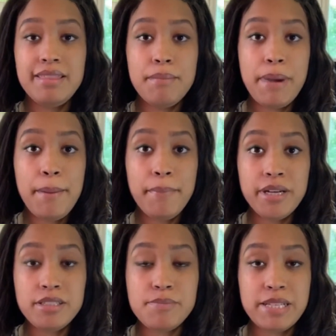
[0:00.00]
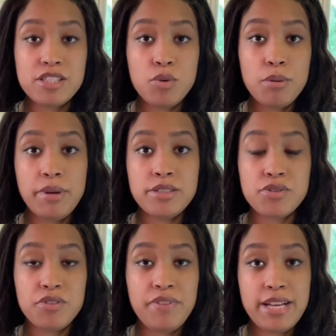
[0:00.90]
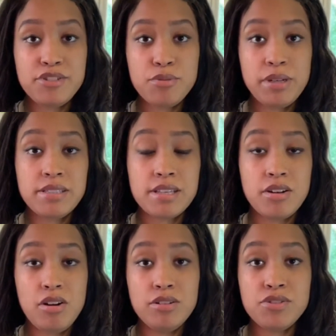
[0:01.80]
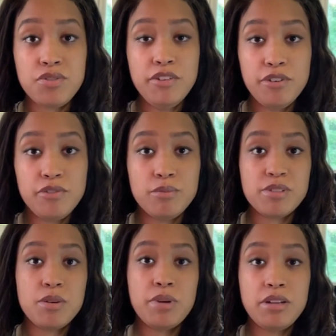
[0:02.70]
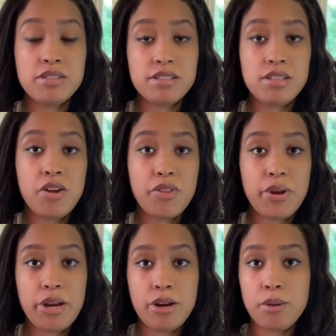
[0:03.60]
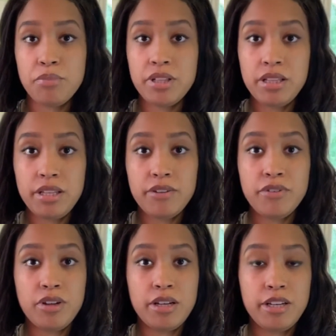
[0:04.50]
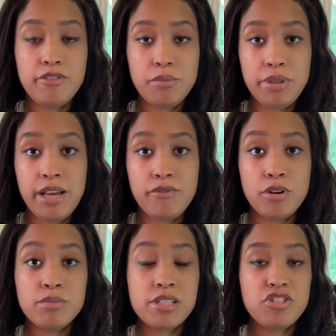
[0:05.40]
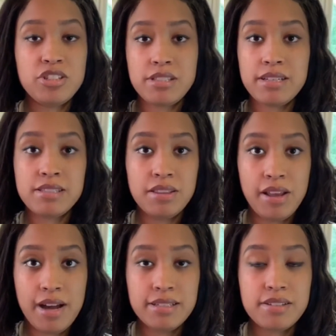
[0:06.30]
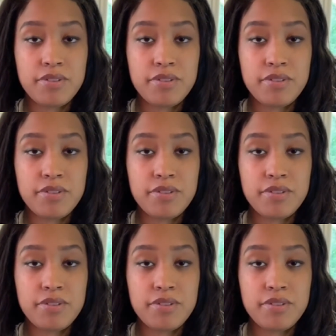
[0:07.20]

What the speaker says: then my months, my slower months or faster months can also differ someone else that's selling their hair completely different on a different platform, such as like salons.